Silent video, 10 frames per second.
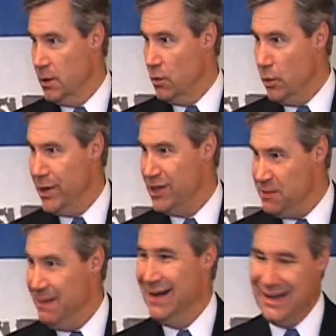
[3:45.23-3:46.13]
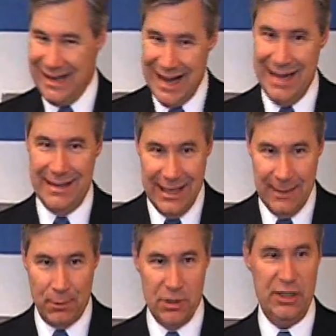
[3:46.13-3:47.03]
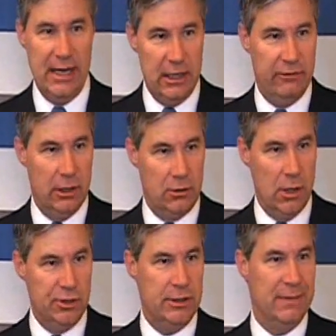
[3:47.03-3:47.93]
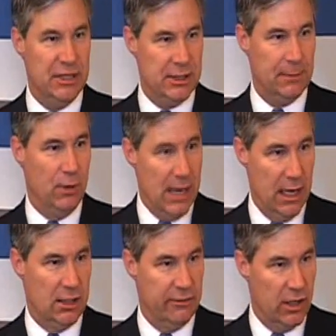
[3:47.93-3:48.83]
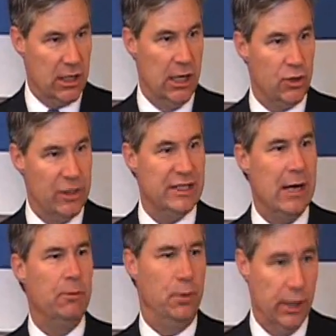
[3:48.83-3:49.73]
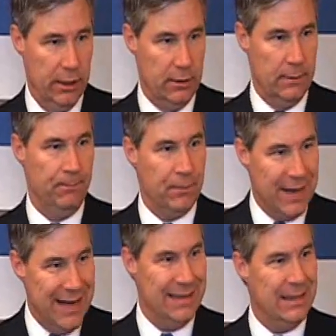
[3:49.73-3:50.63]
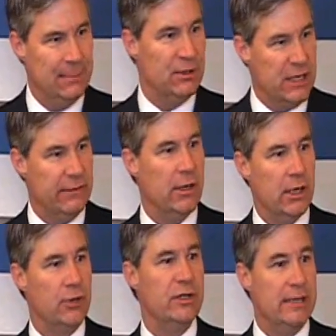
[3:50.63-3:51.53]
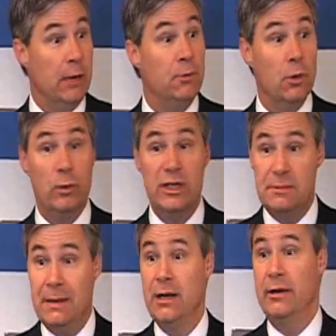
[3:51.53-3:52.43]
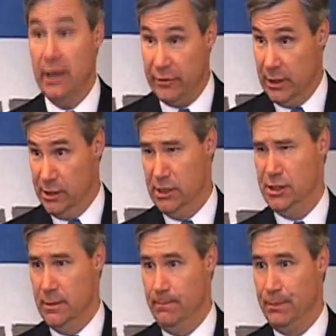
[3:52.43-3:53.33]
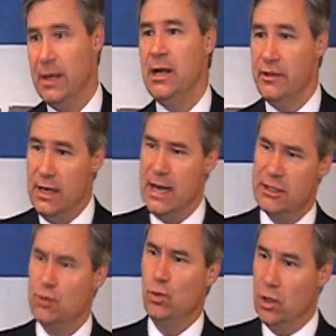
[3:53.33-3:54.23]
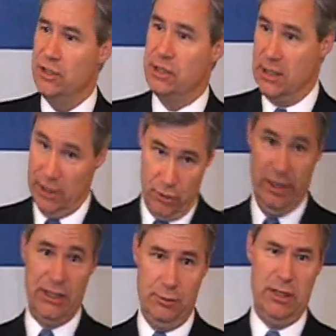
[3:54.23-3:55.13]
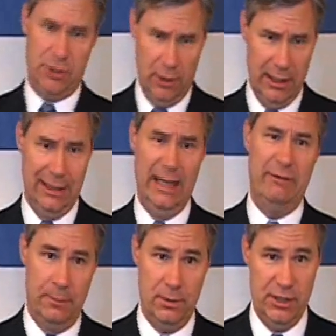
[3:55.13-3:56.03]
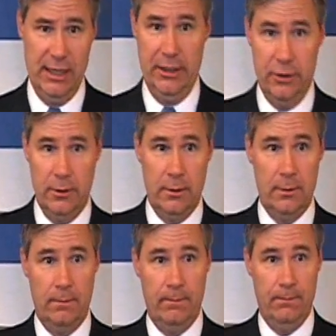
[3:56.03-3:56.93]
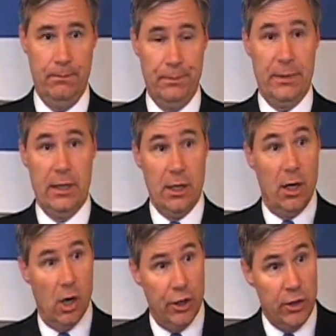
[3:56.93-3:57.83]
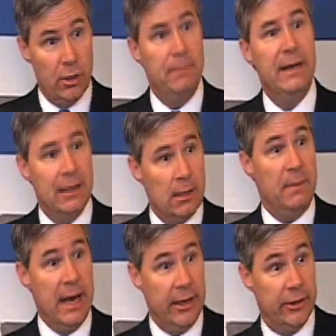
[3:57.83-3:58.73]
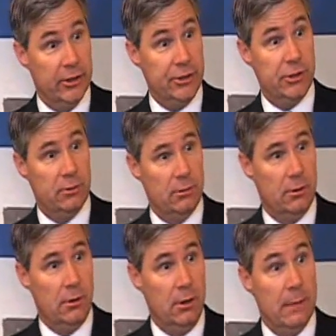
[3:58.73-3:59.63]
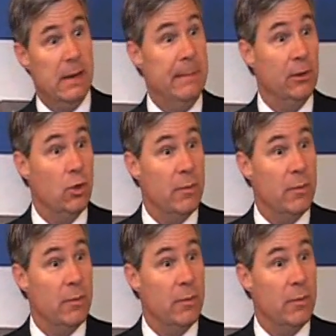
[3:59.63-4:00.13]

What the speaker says: We are spending 18% of our gross domestic product, of our country's output, 18% of our country's output we spend on our healthcare system. The next worst country is Switzerland at 11%. Our European competitors, the people who